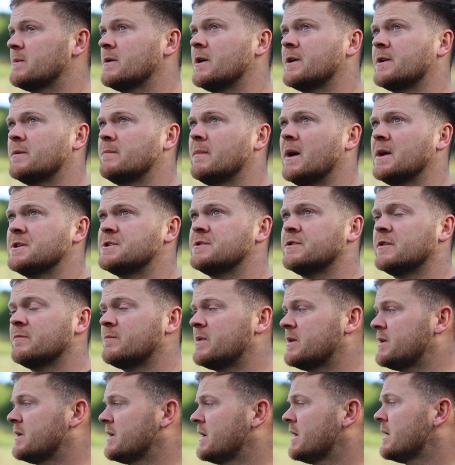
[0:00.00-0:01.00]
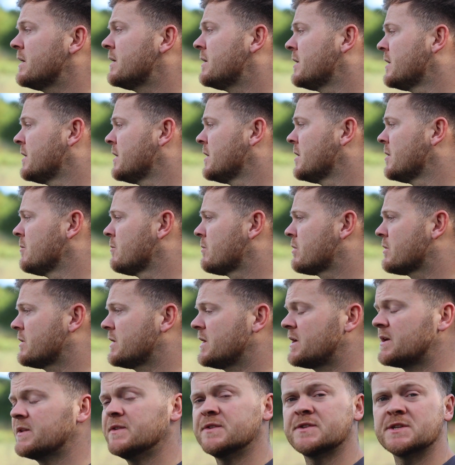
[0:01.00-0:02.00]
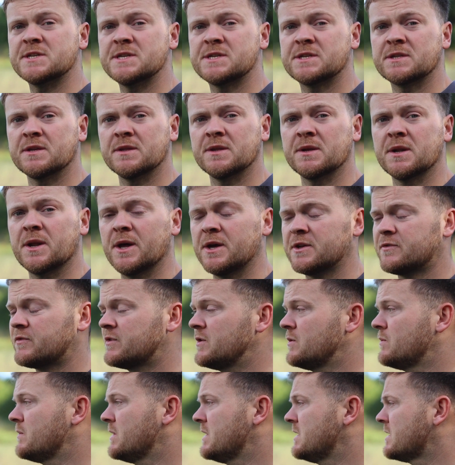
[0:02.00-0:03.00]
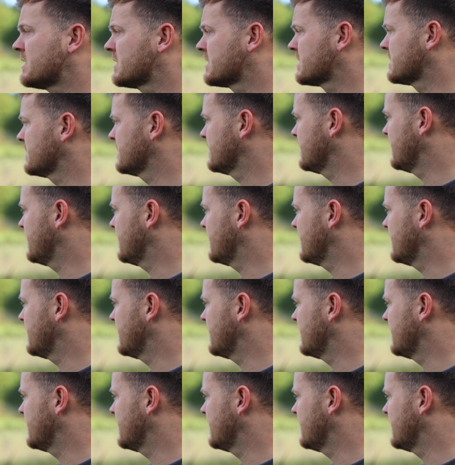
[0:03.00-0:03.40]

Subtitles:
I'd imagine have been pretty consistent the last few weeks.